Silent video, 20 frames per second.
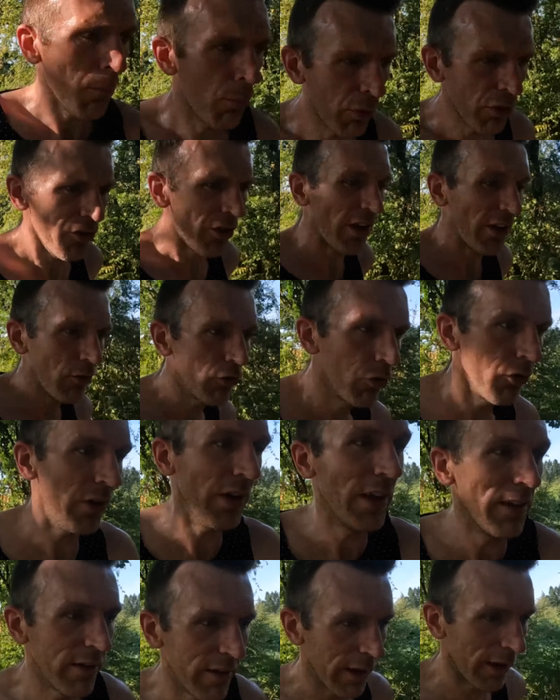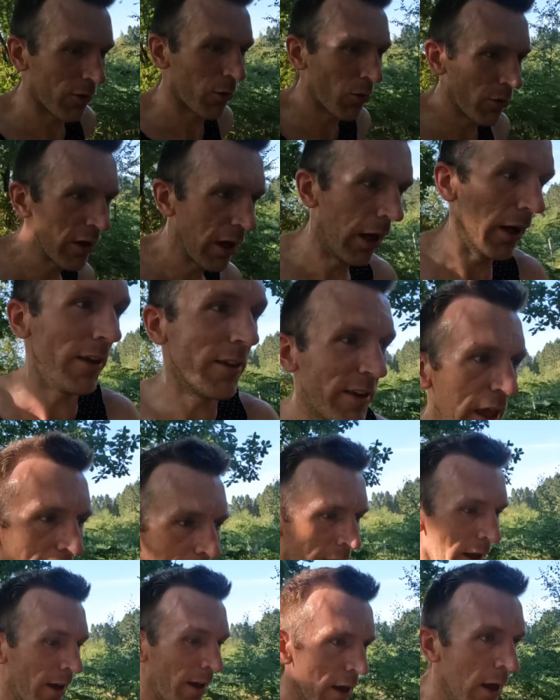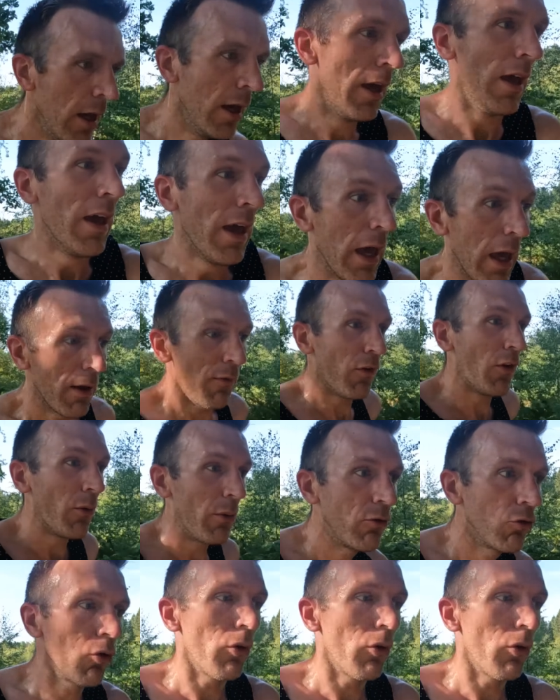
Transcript: appreciate you tuning into this one guys if you